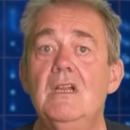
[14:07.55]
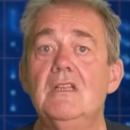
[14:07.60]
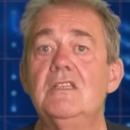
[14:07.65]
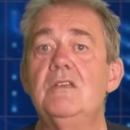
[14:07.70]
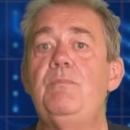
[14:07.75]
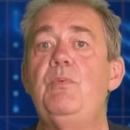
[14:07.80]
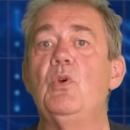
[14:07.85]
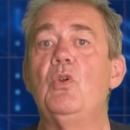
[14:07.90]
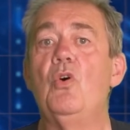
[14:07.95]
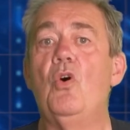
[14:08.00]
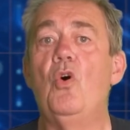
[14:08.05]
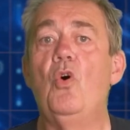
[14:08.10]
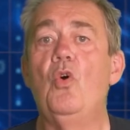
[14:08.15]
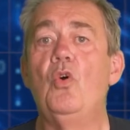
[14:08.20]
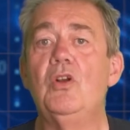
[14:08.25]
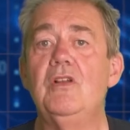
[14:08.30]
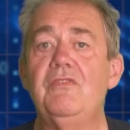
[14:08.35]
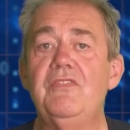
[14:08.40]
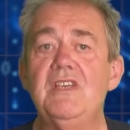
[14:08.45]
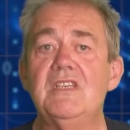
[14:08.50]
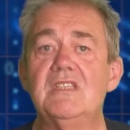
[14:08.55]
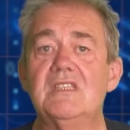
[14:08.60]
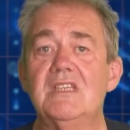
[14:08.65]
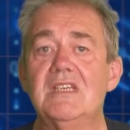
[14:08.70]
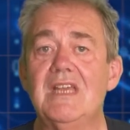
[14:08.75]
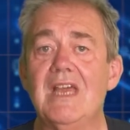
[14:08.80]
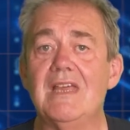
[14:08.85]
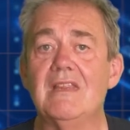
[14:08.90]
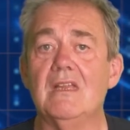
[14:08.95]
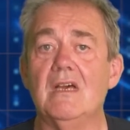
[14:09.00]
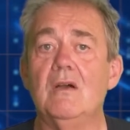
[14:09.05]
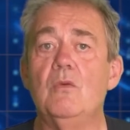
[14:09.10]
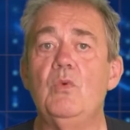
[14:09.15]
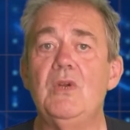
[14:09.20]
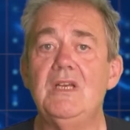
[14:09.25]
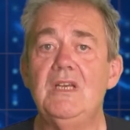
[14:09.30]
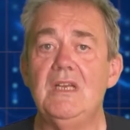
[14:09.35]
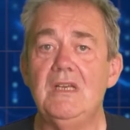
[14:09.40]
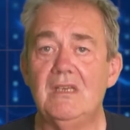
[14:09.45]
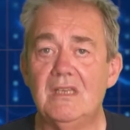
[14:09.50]
To put all of this together,
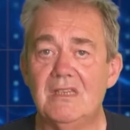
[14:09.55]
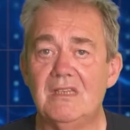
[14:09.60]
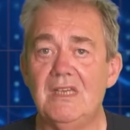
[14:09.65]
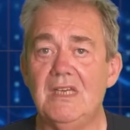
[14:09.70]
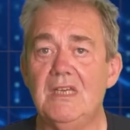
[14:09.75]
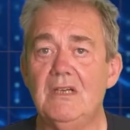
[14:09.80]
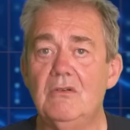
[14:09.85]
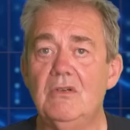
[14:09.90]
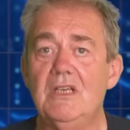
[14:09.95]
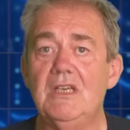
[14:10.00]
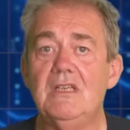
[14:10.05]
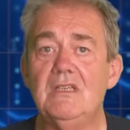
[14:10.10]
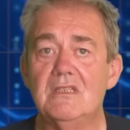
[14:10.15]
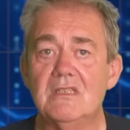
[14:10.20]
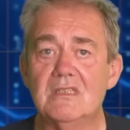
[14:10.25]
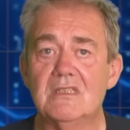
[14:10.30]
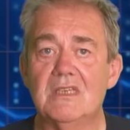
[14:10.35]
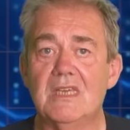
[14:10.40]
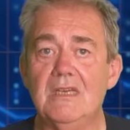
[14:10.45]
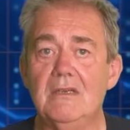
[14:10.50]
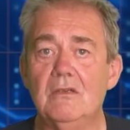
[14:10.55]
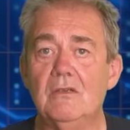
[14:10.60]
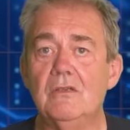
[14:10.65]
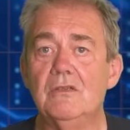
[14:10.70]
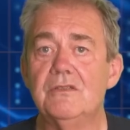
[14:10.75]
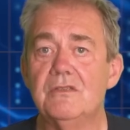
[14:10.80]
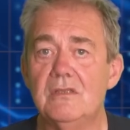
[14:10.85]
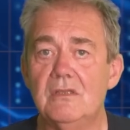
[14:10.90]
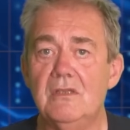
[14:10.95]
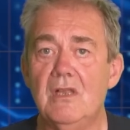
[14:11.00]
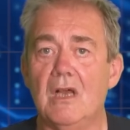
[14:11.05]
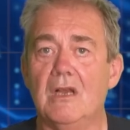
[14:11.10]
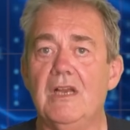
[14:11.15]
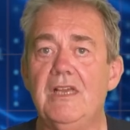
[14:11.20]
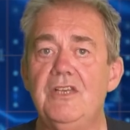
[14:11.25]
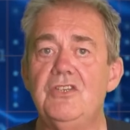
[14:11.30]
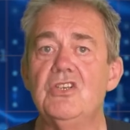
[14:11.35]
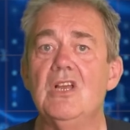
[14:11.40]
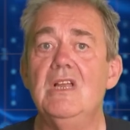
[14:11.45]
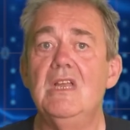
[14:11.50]
we need theory, skills,
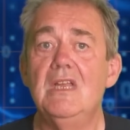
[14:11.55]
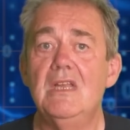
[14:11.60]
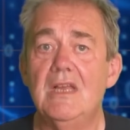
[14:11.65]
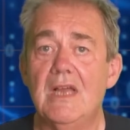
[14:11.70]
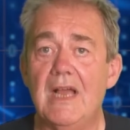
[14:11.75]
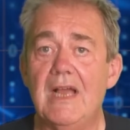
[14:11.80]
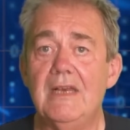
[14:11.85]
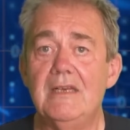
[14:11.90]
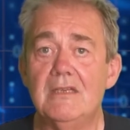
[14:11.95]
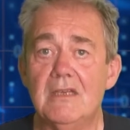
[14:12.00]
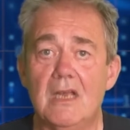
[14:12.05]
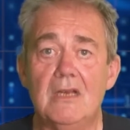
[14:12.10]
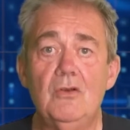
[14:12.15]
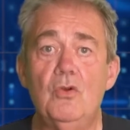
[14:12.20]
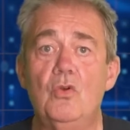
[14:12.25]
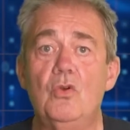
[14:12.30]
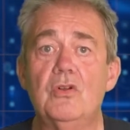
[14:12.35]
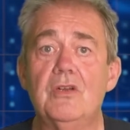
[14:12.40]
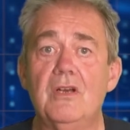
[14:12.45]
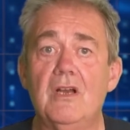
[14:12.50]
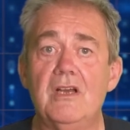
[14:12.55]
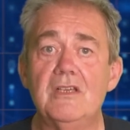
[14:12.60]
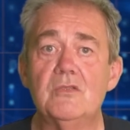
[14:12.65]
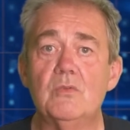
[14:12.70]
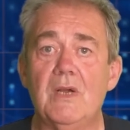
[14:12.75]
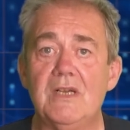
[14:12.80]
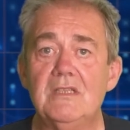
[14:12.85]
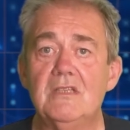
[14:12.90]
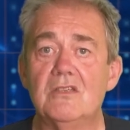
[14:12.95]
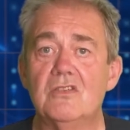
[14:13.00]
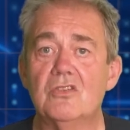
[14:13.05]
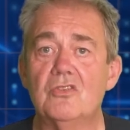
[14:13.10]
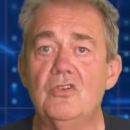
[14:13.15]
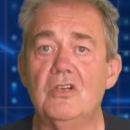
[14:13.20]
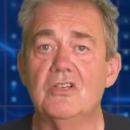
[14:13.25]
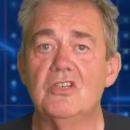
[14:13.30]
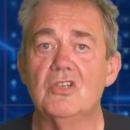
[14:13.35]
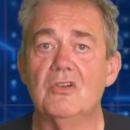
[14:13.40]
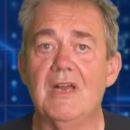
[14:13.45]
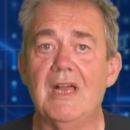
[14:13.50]
knowledge, and an organized way to
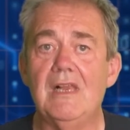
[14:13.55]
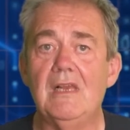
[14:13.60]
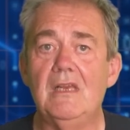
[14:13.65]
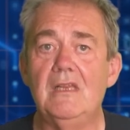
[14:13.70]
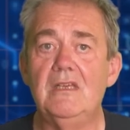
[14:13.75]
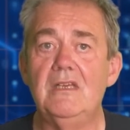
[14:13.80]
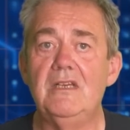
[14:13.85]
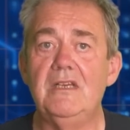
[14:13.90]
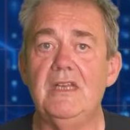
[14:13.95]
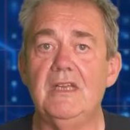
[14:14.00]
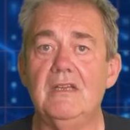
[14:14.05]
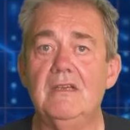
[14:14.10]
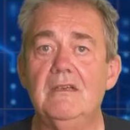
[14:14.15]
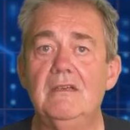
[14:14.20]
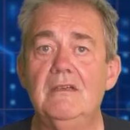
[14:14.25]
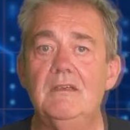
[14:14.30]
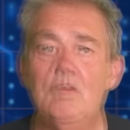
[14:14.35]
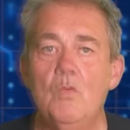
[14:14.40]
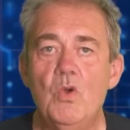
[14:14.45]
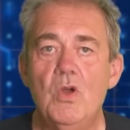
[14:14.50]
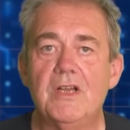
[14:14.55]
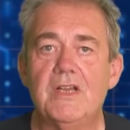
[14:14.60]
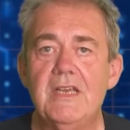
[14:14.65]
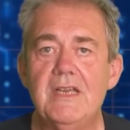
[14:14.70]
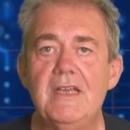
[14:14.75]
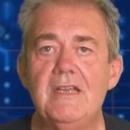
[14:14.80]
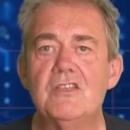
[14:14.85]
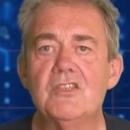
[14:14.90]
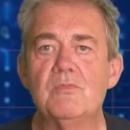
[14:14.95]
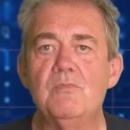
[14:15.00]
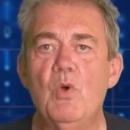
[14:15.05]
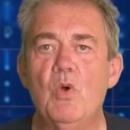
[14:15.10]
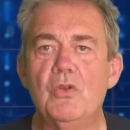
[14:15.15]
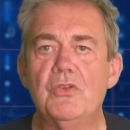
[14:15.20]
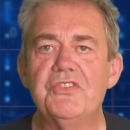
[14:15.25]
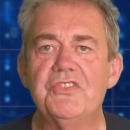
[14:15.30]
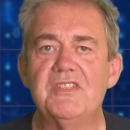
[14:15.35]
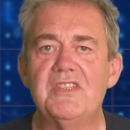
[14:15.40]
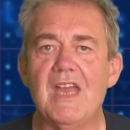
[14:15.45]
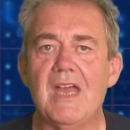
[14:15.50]
structure our learning. Working in
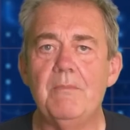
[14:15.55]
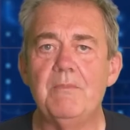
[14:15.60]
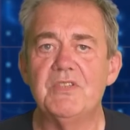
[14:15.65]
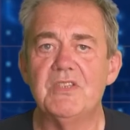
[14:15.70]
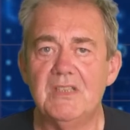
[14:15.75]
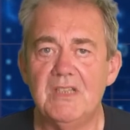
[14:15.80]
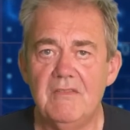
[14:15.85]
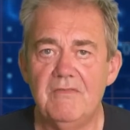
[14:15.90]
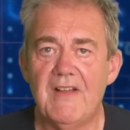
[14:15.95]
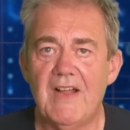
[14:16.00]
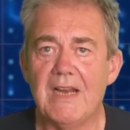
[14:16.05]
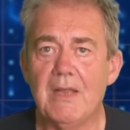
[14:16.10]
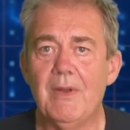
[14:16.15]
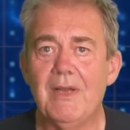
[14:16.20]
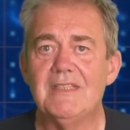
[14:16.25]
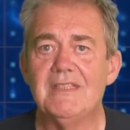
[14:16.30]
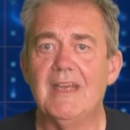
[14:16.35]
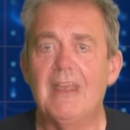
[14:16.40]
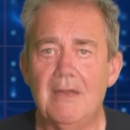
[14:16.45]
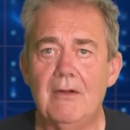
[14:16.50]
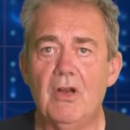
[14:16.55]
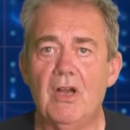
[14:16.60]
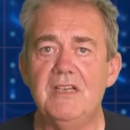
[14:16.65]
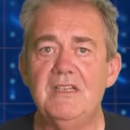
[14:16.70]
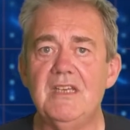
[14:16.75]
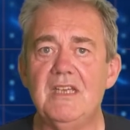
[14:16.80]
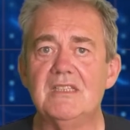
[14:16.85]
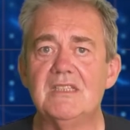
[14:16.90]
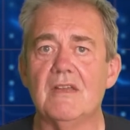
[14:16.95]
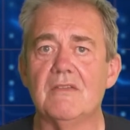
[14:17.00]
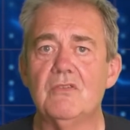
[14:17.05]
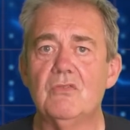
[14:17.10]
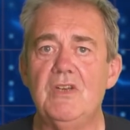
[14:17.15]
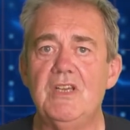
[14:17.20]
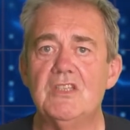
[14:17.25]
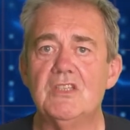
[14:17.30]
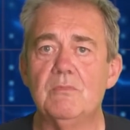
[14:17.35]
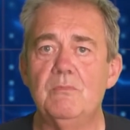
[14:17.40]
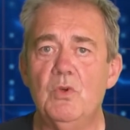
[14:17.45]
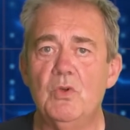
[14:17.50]
small steps and evaluating our ideas after
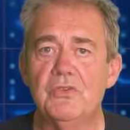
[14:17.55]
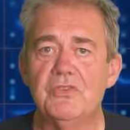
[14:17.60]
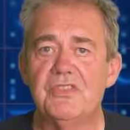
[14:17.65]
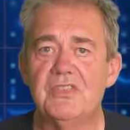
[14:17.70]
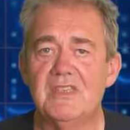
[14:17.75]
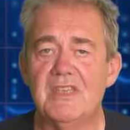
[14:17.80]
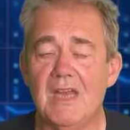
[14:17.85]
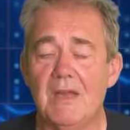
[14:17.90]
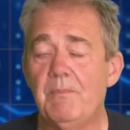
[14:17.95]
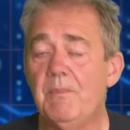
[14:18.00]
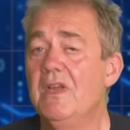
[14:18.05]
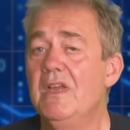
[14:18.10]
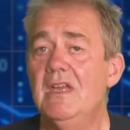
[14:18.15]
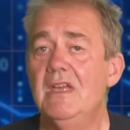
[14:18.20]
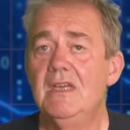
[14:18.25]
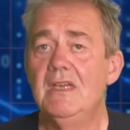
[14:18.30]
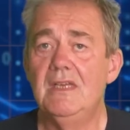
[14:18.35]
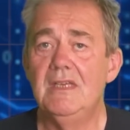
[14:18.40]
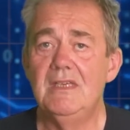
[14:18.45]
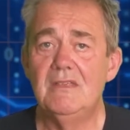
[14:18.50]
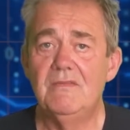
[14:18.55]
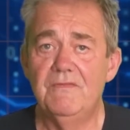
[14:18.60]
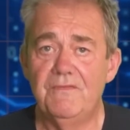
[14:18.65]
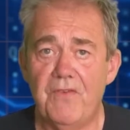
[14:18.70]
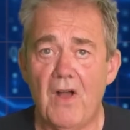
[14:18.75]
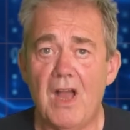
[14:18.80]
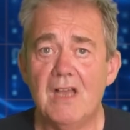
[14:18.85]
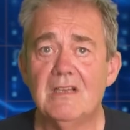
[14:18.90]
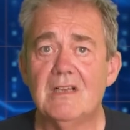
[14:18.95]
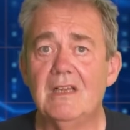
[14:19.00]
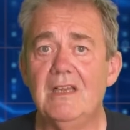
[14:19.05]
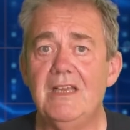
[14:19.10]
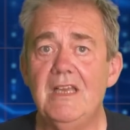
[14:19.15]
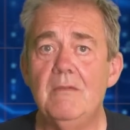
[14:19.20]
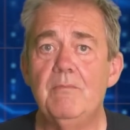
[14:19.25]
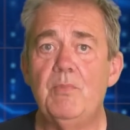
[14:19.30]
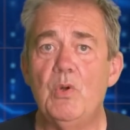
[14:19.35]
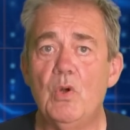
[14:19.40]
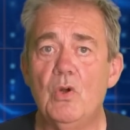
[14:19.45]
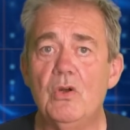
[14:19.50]
each small step is vitally
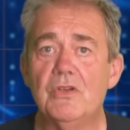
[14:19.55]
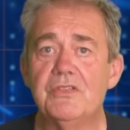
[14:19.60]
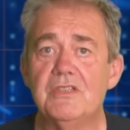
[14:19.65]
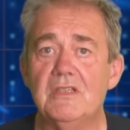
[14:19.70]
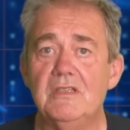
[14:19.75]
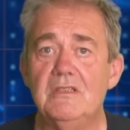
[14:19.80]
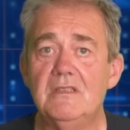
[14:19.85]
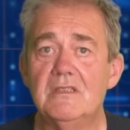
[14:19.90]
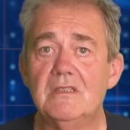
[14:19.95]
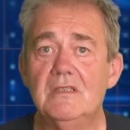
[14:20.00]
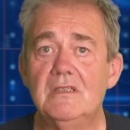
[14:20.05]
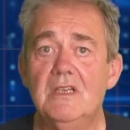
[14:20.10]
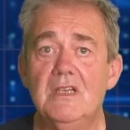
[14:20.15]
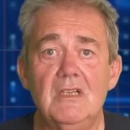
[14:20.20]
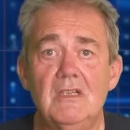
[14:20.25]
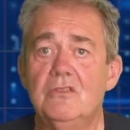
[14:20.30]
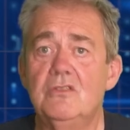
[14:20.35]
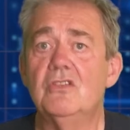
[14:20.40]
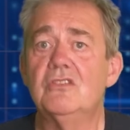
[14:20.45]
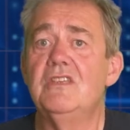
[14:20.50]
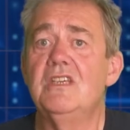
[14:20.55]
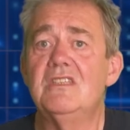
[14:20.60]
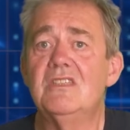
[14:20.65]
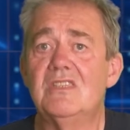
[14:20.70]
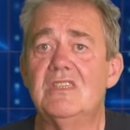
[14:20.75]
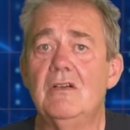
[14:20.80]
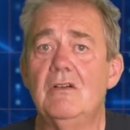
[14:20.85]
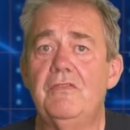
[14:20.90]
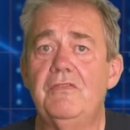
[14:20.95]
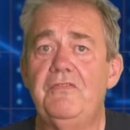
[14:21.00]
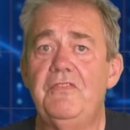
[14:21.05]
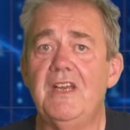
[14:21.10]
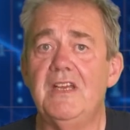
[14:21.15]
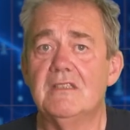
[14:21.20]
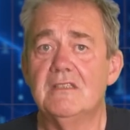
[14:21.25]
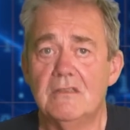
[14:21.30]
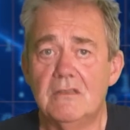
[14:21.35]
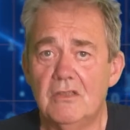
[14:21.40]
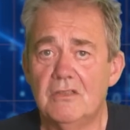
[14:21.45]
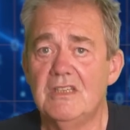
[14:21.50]
important. Does this still
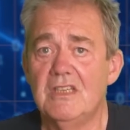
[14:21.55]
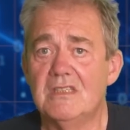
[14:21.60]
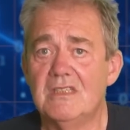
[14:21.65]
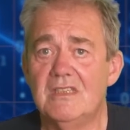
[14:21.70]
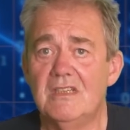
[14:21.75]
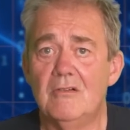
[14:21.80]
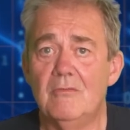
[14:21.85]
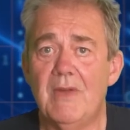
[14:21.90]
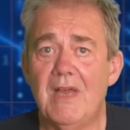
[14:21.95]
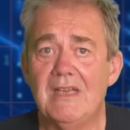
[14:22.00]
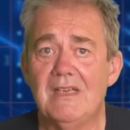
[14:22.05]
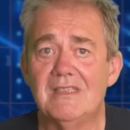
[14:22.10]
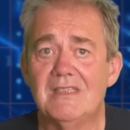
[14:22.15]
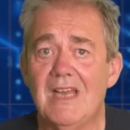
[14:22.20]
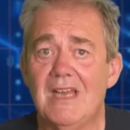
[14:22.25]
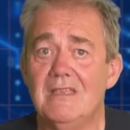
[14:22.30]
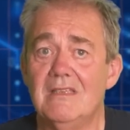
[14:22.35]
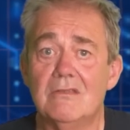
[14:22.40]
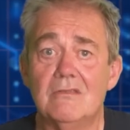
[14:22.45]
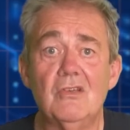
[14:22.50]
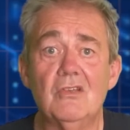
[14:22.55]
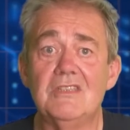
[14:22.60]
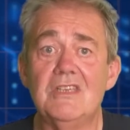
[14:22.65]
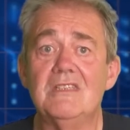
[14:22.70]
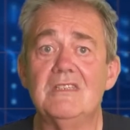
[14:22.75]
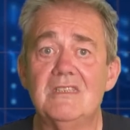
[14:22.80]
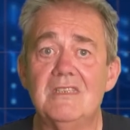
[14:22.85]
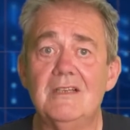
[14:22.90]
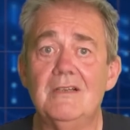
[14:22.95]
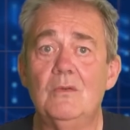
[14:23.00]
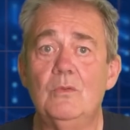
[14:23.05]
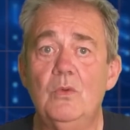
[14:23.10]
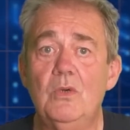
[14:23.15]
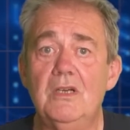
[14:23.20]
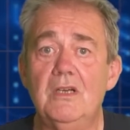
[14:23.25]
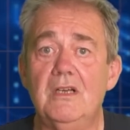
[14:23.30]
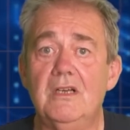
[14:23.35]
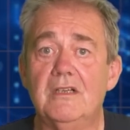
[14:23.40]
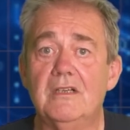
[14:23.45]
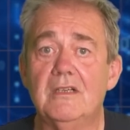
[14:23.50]
fit? Does it still make sense? Does it still
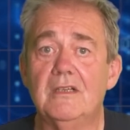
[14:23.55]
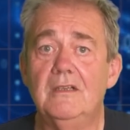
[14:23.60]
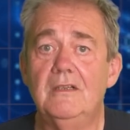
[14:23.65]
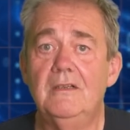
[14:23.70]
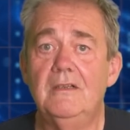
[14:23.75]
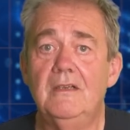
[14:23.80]
work?